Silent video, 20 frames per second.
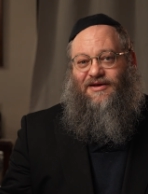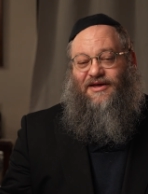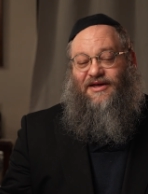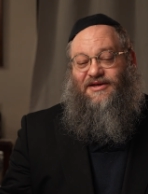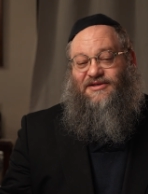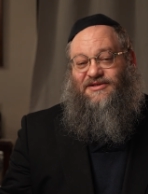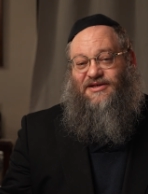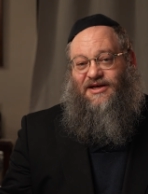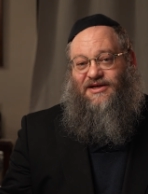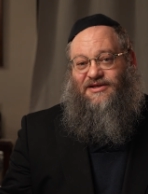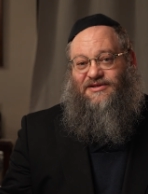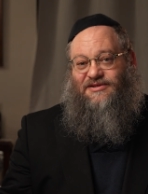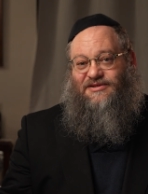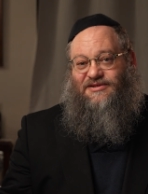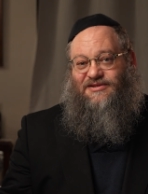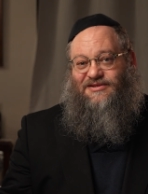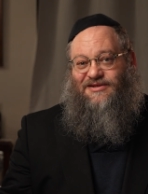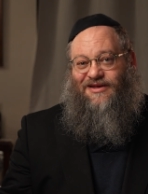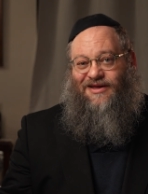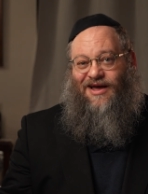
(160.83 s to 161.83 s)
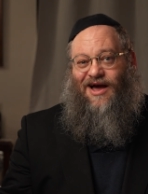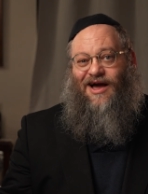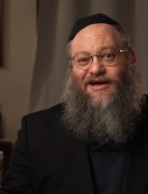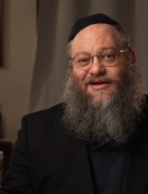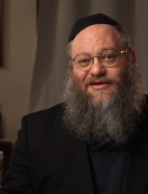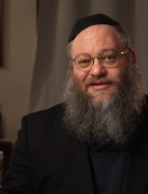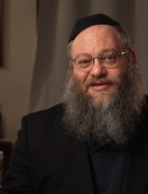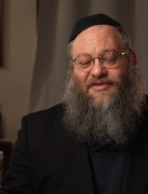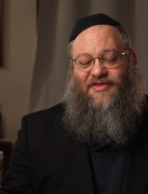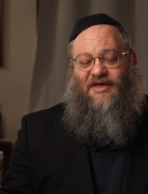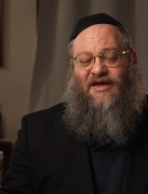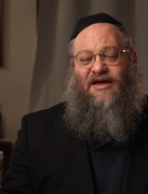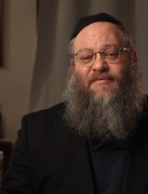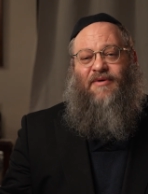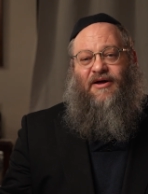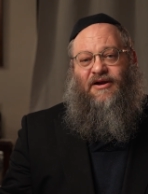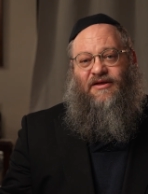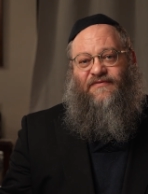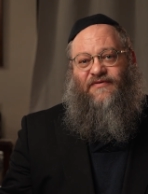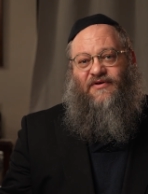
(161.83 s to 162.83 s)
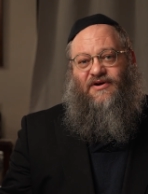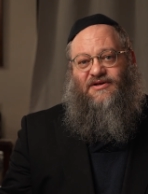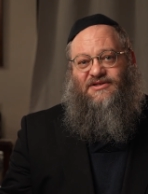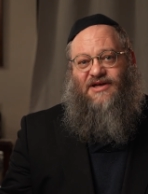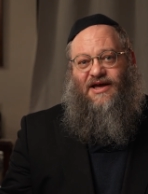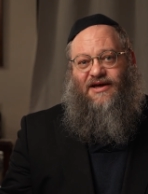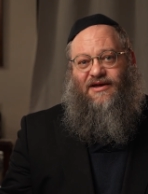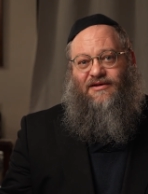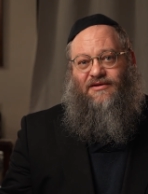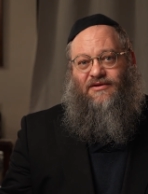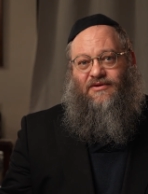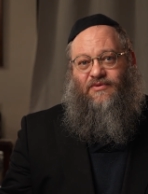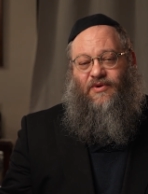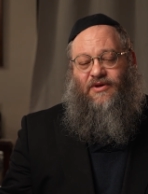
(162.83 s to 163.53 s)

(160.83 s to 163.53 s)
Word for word: He says, Yeah, think about it for a second.